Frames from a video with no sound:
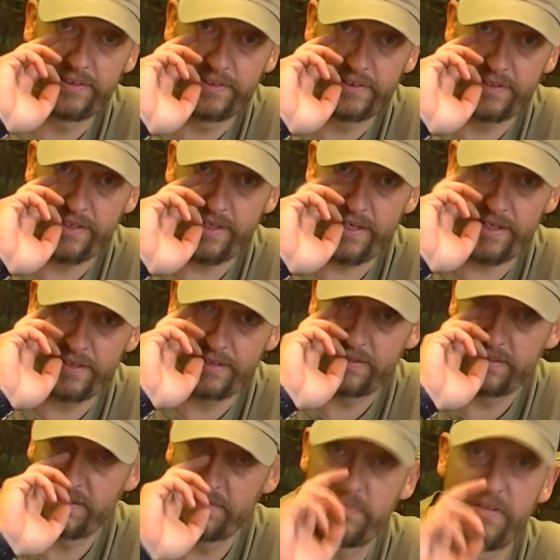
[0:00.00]
yeah,
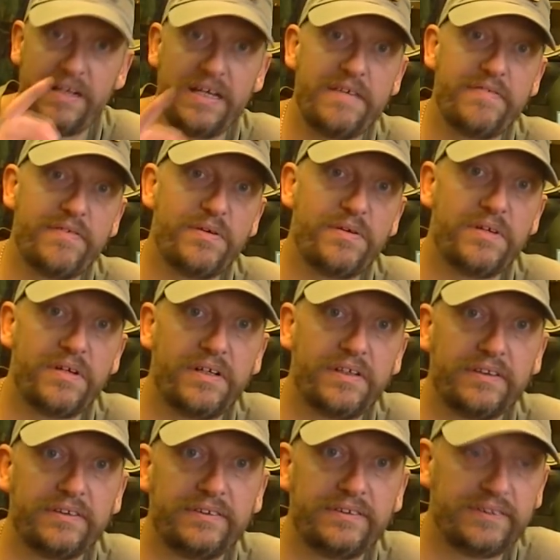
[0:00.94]
believe it or
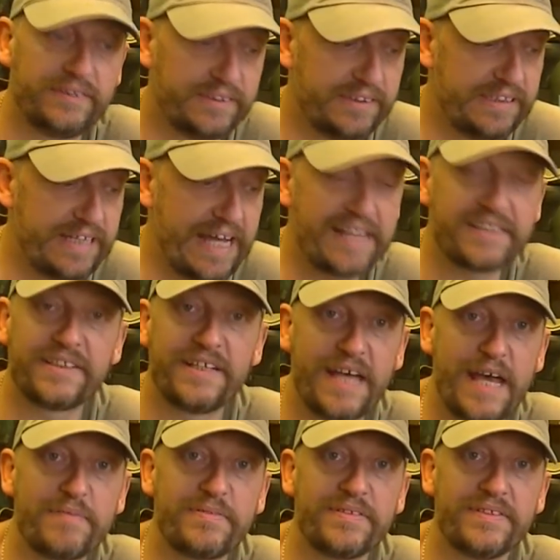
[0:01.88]
not, it actually
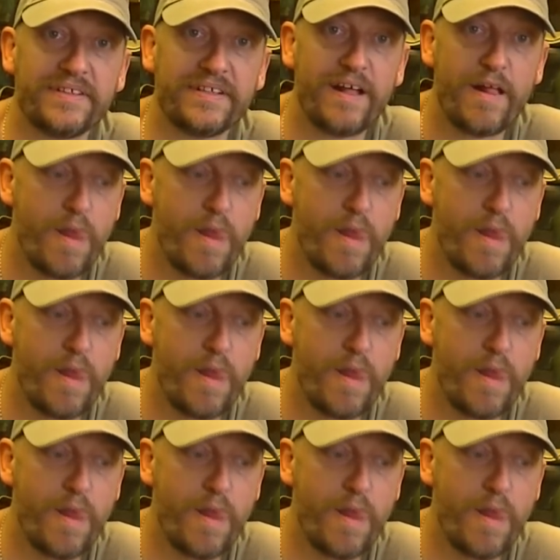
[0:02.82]
happened.